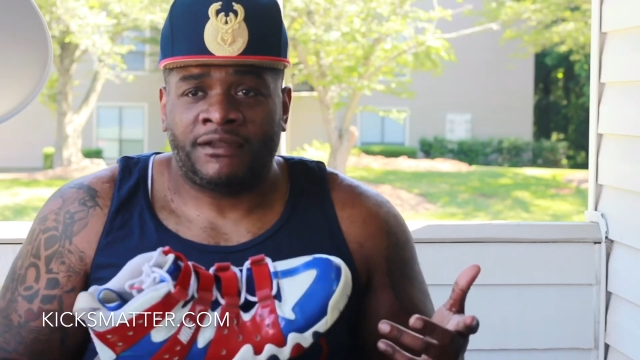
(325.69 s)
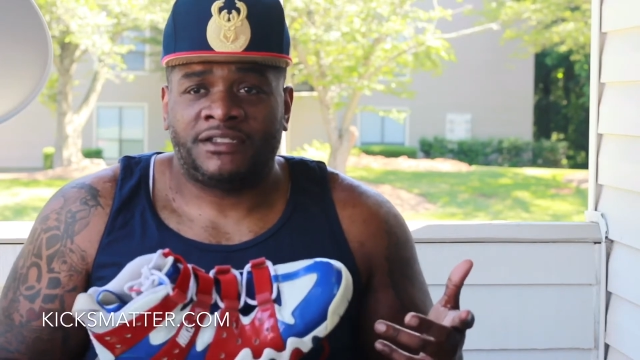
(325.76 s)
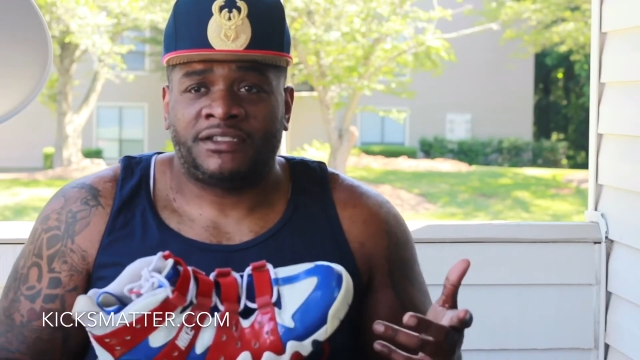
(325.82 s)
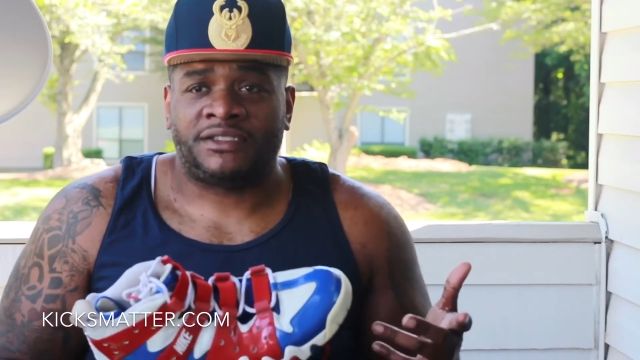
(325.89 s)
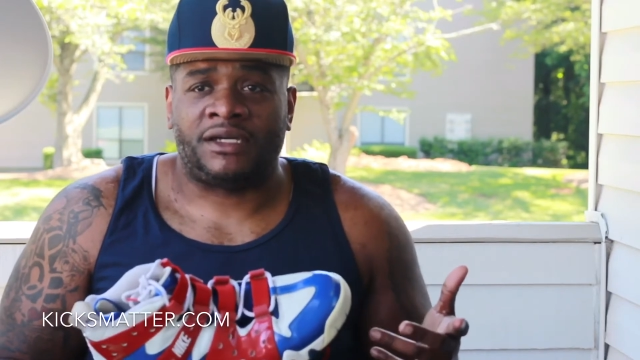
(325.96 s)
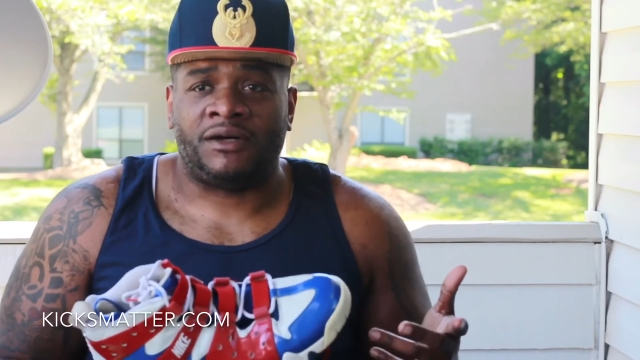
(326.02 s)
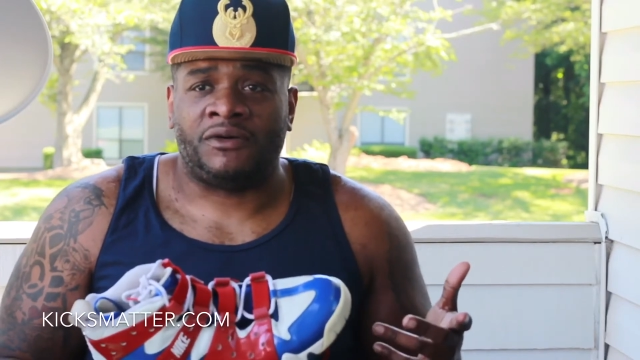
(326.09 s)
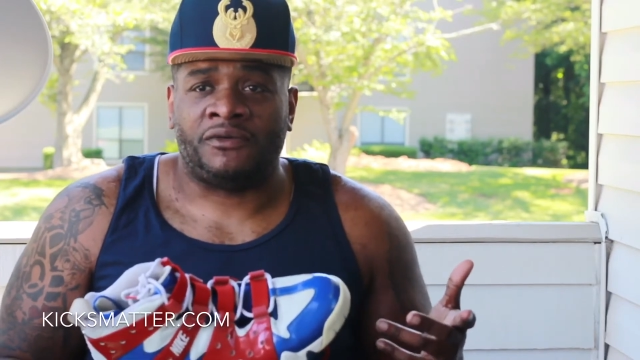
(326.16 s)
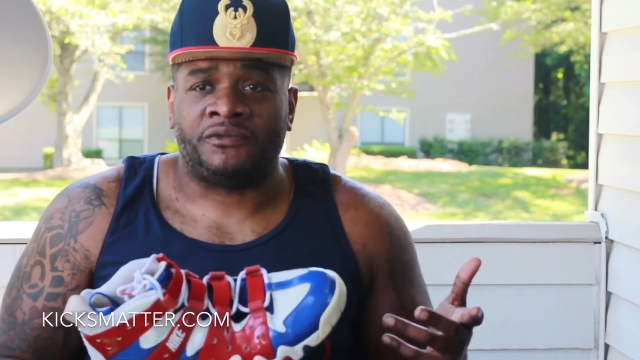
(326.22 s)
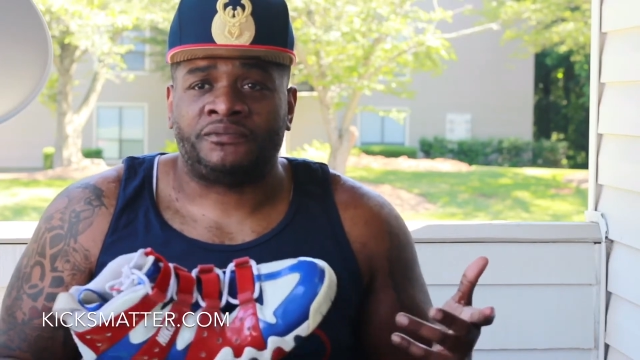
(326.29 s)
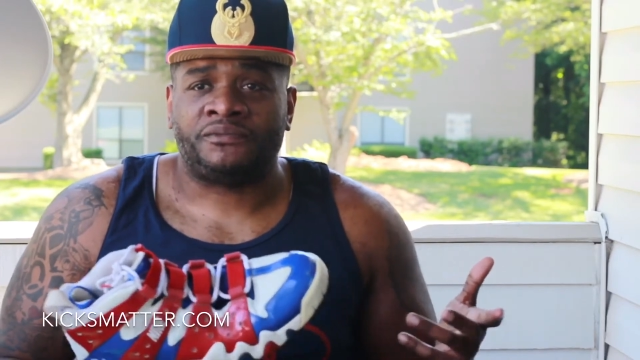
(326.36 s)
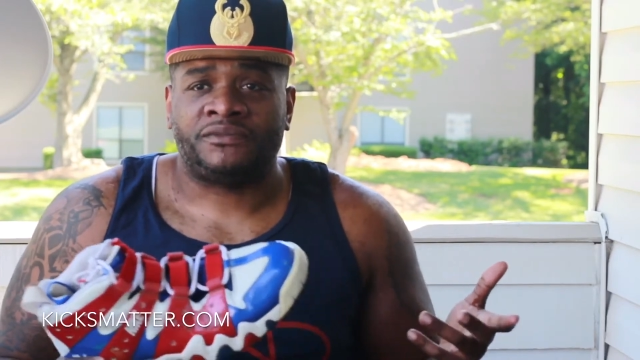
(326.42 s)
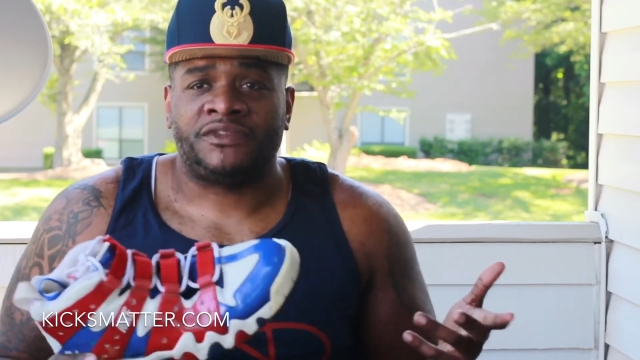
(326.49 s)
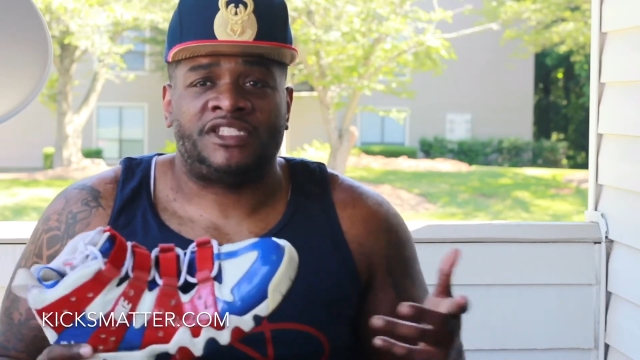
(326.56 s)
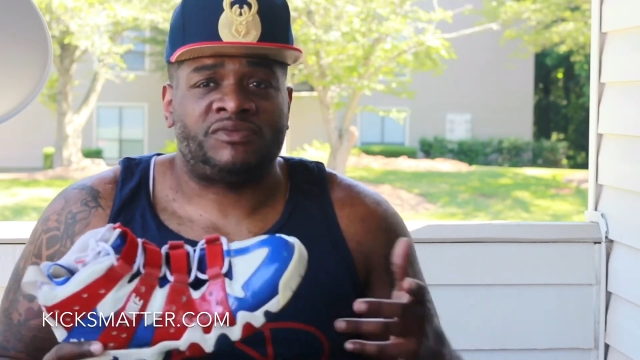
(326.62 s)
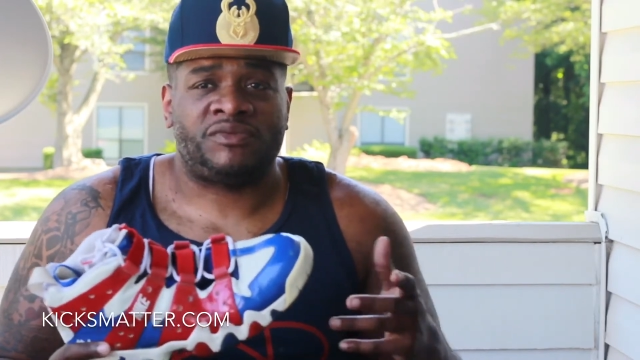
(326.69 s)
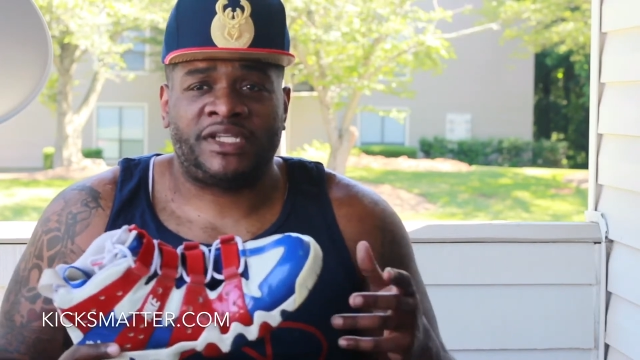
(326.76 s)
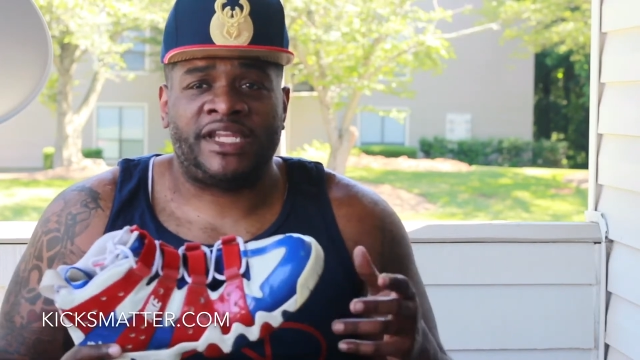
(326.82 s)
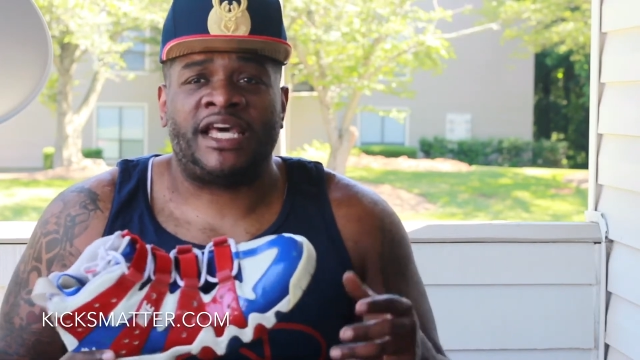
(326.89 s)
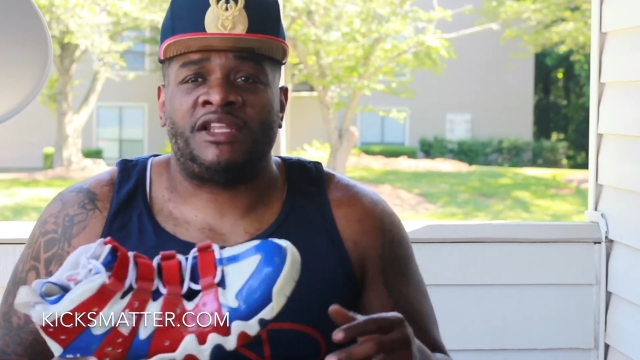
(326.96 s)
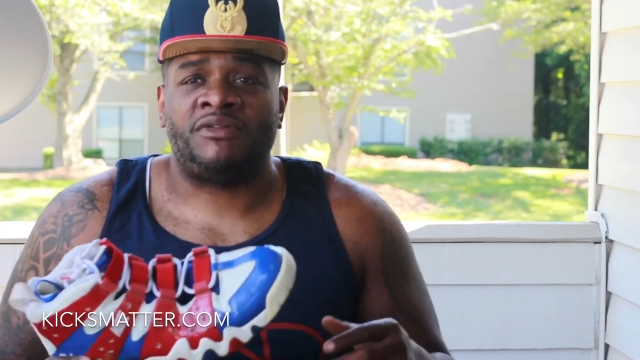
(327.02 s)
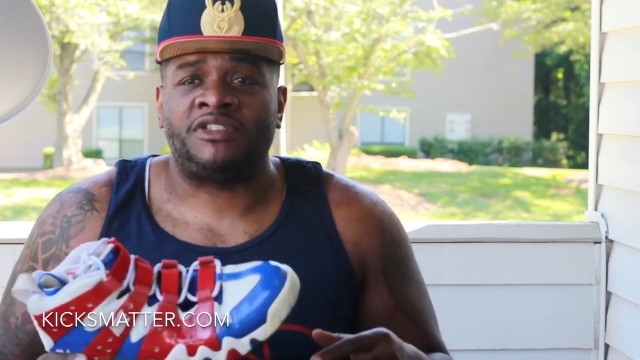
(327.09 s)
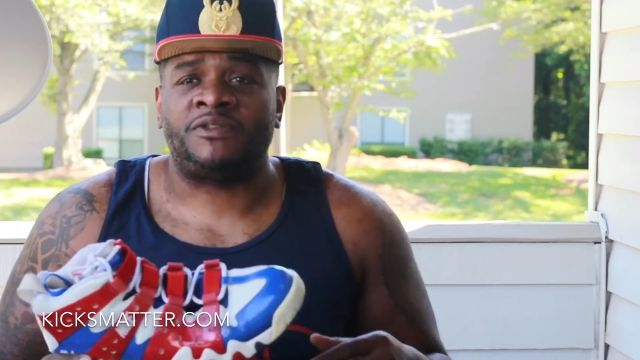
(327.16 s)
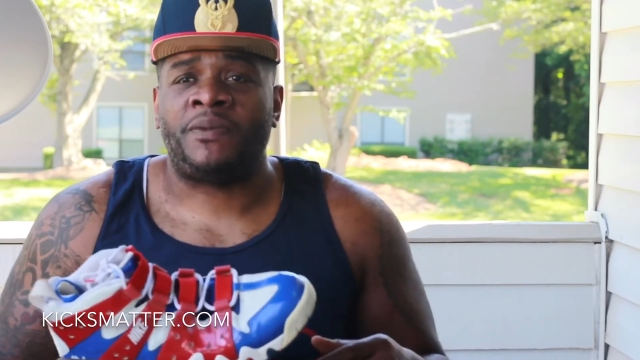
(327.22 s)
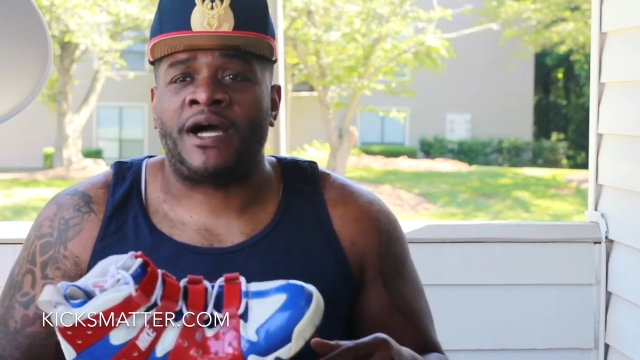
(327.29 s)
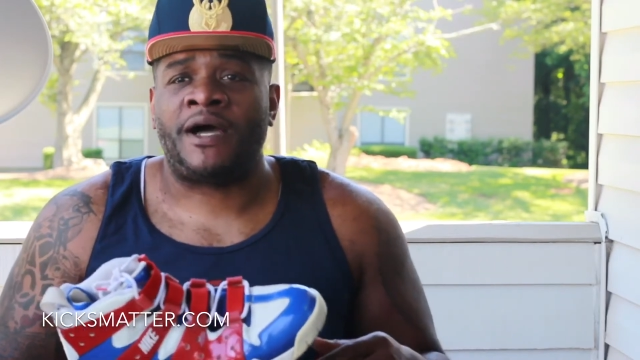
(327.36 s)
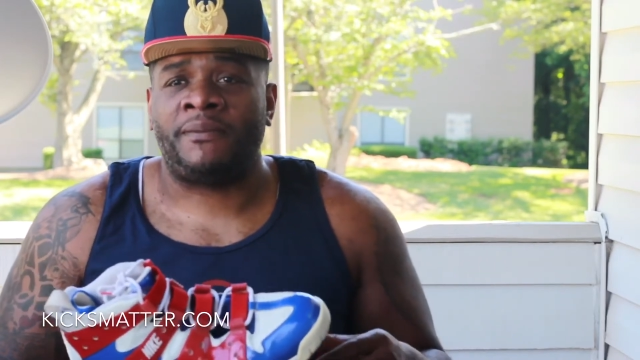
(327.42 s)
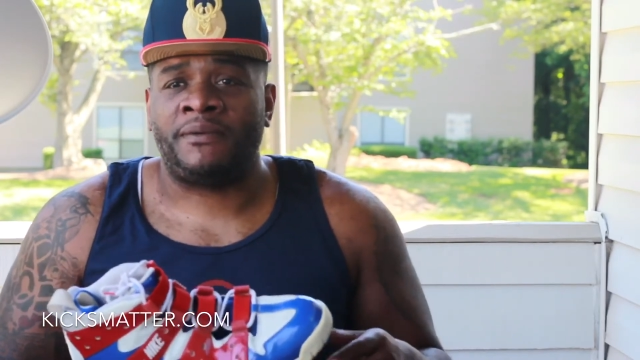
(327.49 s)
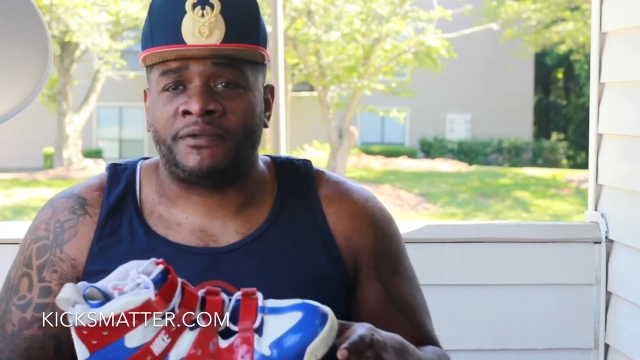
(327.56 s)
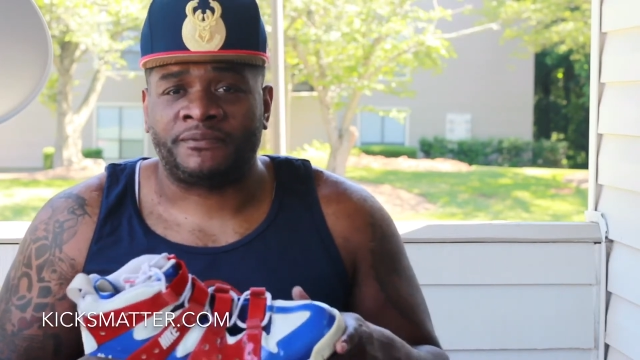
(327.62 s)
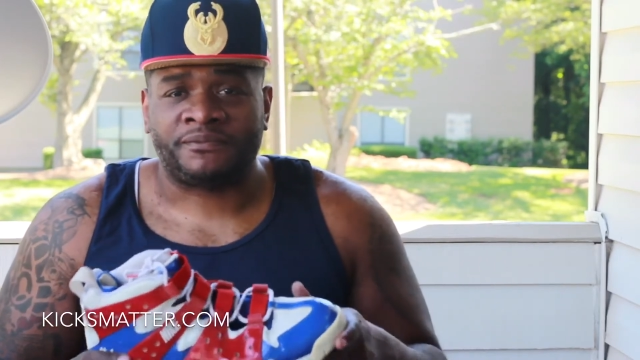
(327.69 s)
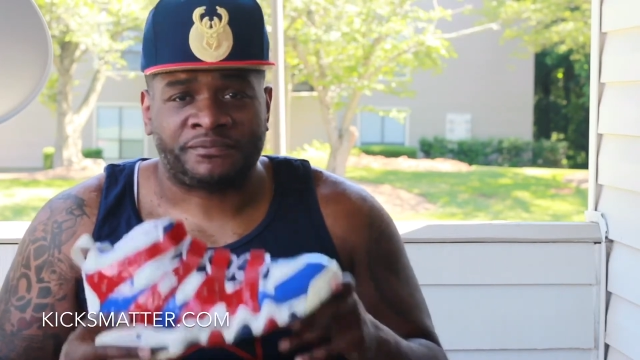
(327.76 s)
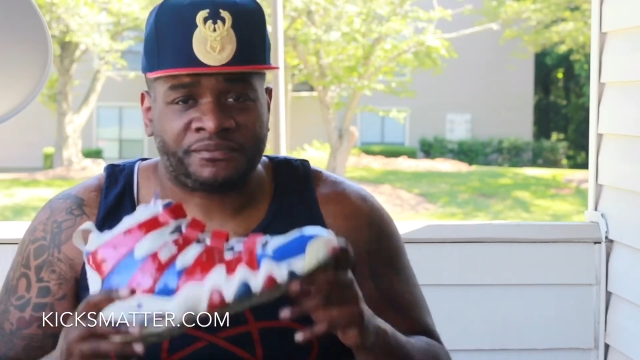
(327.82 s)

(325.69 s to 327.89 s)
So this is when Nelly was popping.